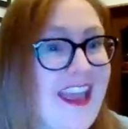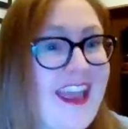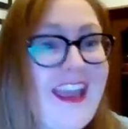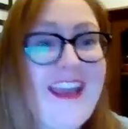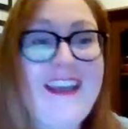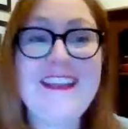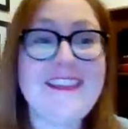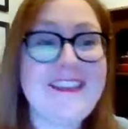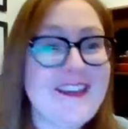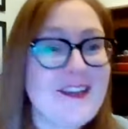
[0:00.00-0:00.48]

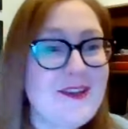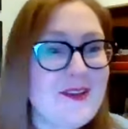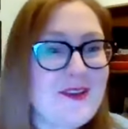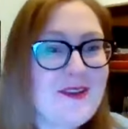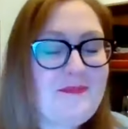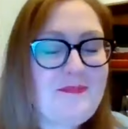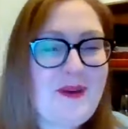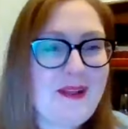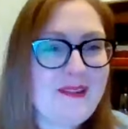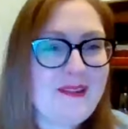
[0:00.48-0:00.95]
Anything,
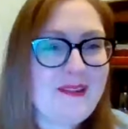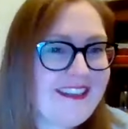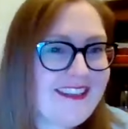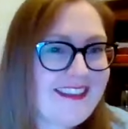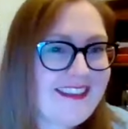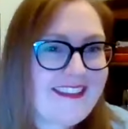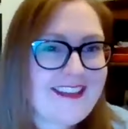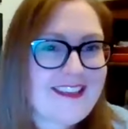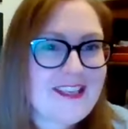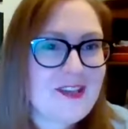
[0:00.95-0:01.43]

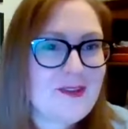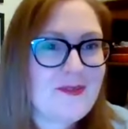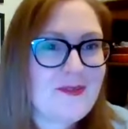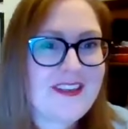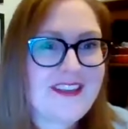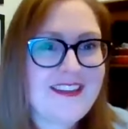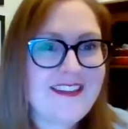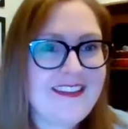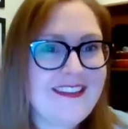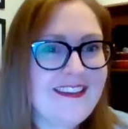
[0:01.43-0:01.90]
Polina, that you
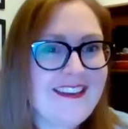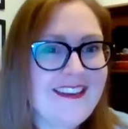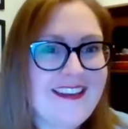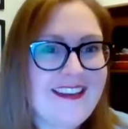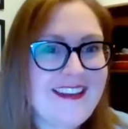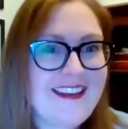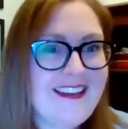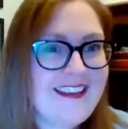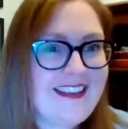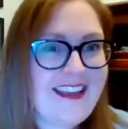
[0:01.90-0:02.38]
would,
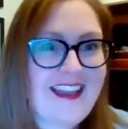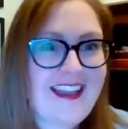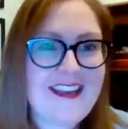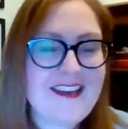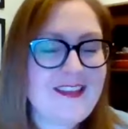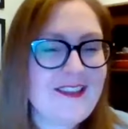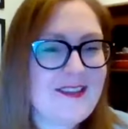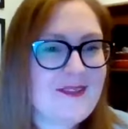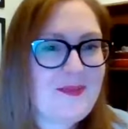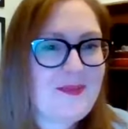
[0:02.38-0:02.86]
yeah,
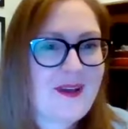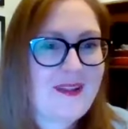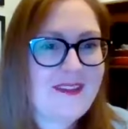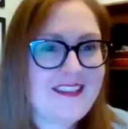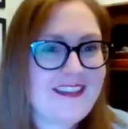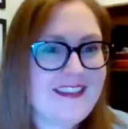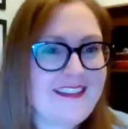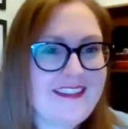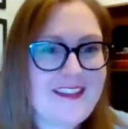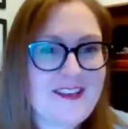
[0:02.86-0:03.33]
anything,
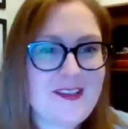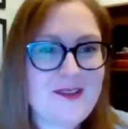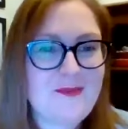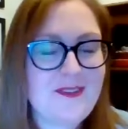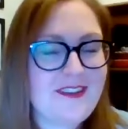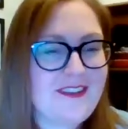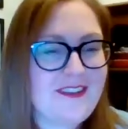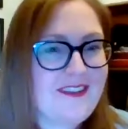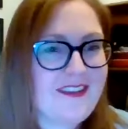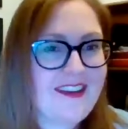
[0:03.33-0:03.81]
Polina, that you
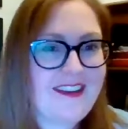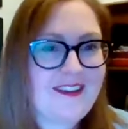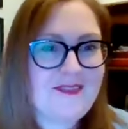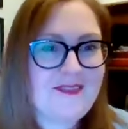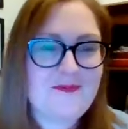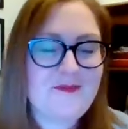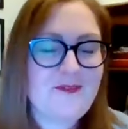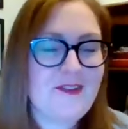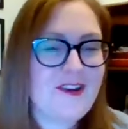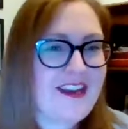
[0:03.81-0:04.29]
would
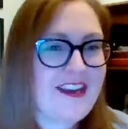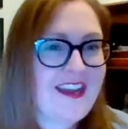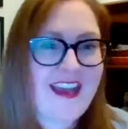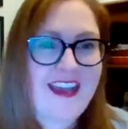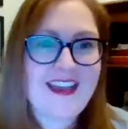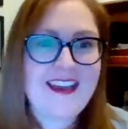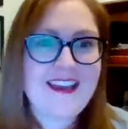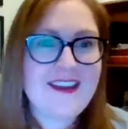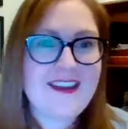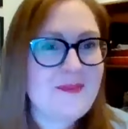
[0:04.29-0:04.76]
want to
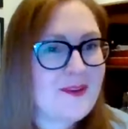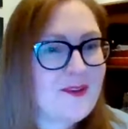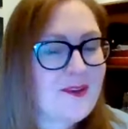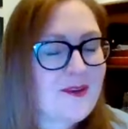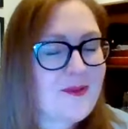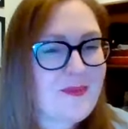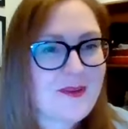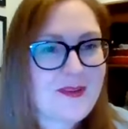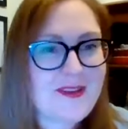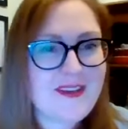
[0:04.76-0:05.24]
add about
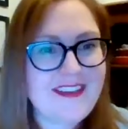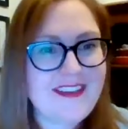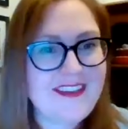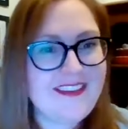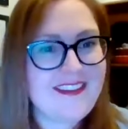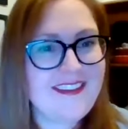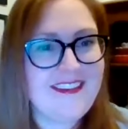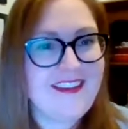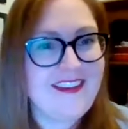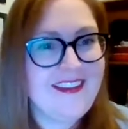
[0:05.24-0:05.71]
your book?
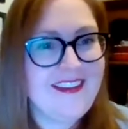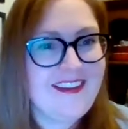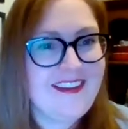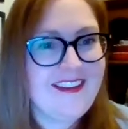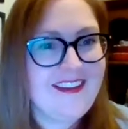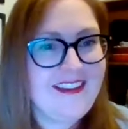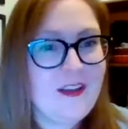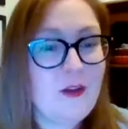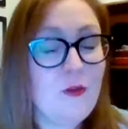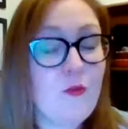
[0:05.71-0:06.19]

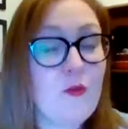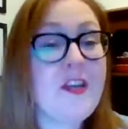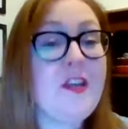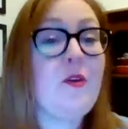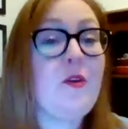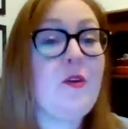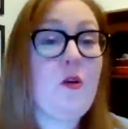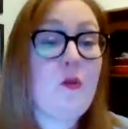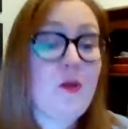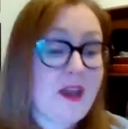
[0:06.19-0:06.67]
What are
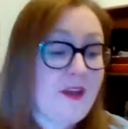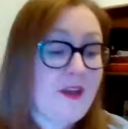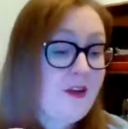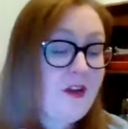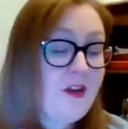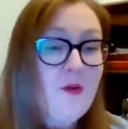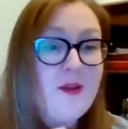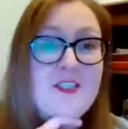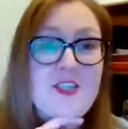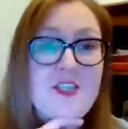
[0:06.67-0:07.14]
you, oh, I have a
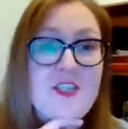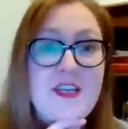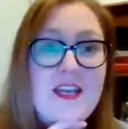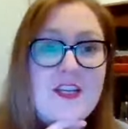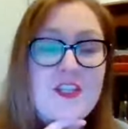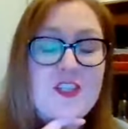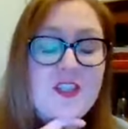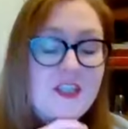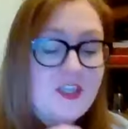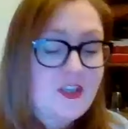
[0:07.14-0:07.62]
question,
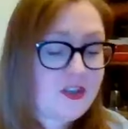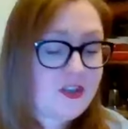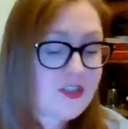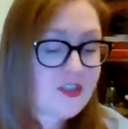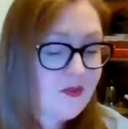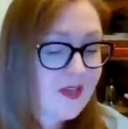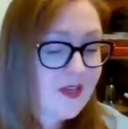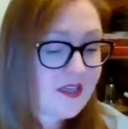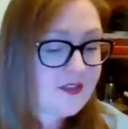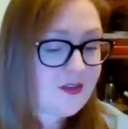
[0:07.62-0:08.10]
actually. You're
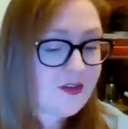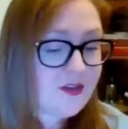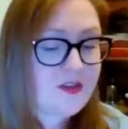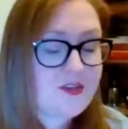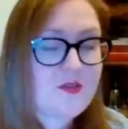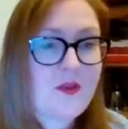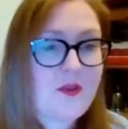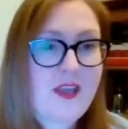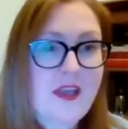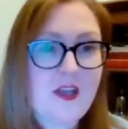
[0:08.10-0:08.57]
doing
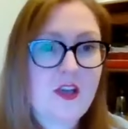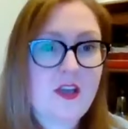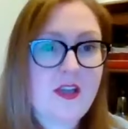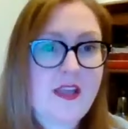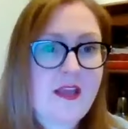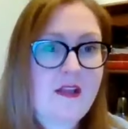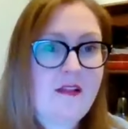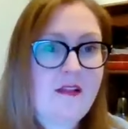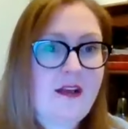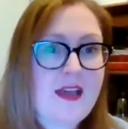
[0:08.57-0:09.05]
a
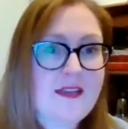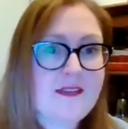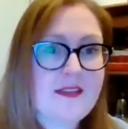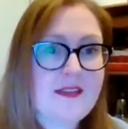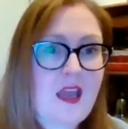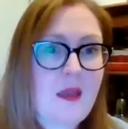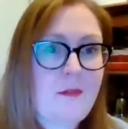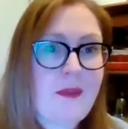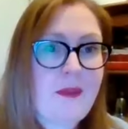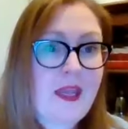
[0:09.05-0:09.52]
cooking class
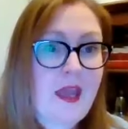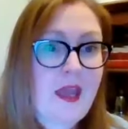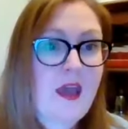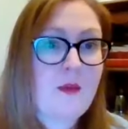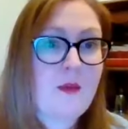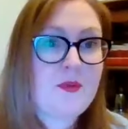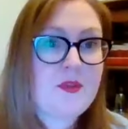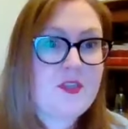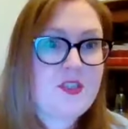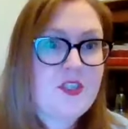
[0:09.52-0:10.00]
coming up.